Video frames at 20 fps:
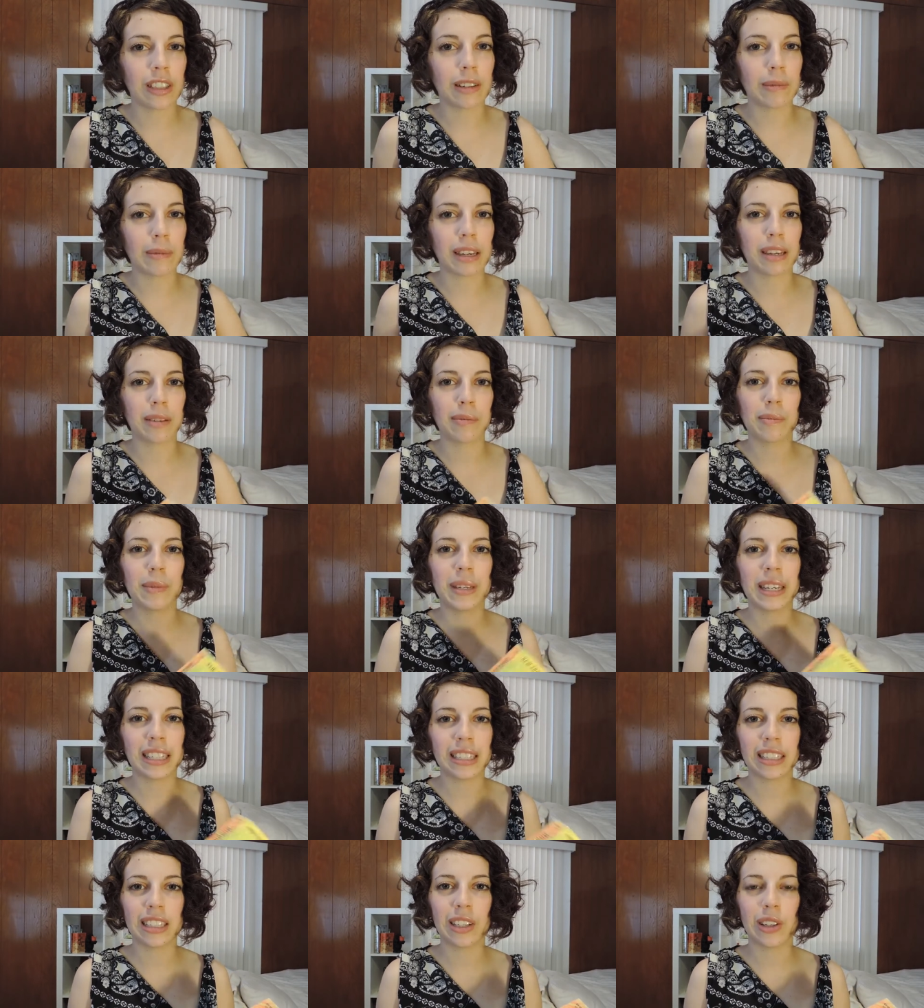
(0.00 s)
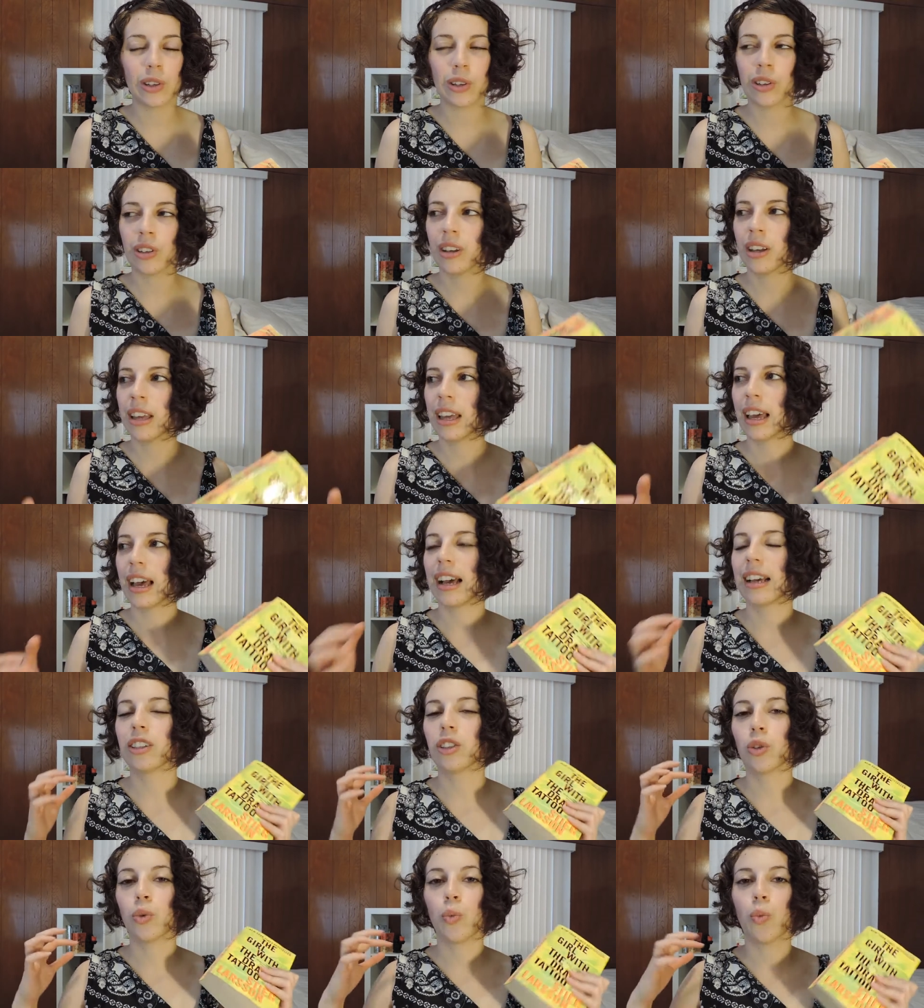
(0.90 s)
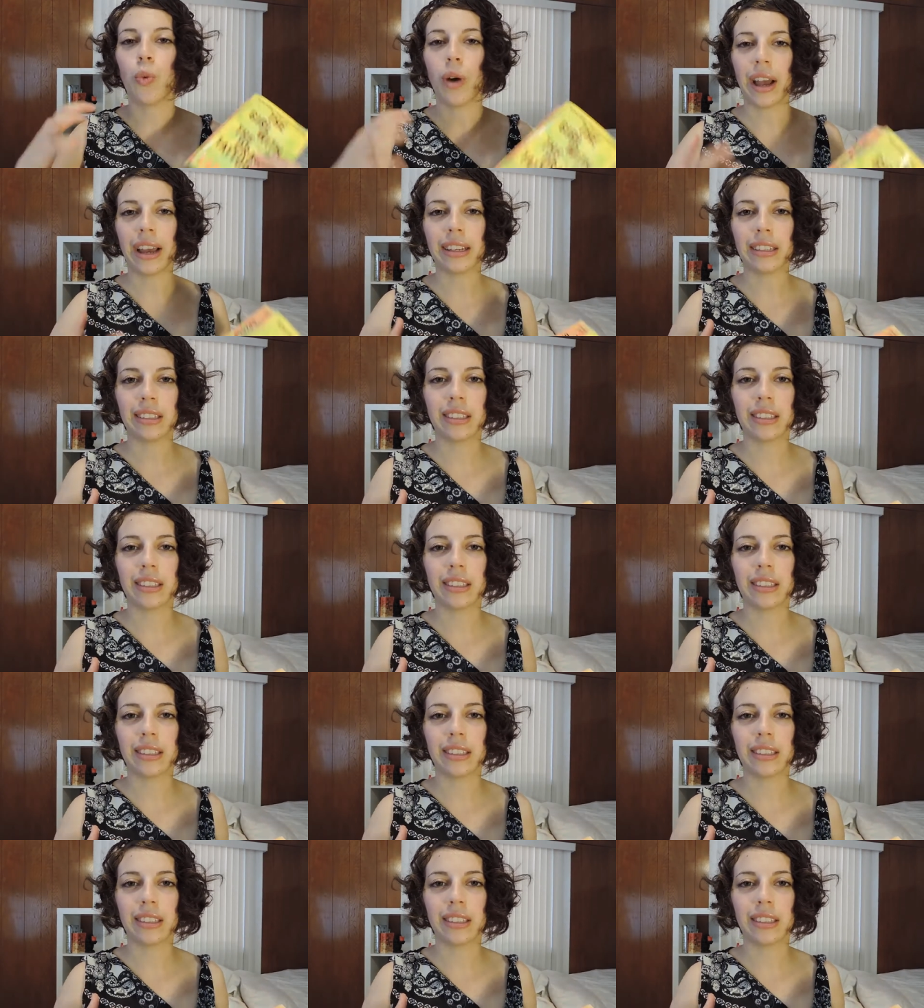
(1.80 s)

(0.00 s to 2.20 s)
They make a big deal as to why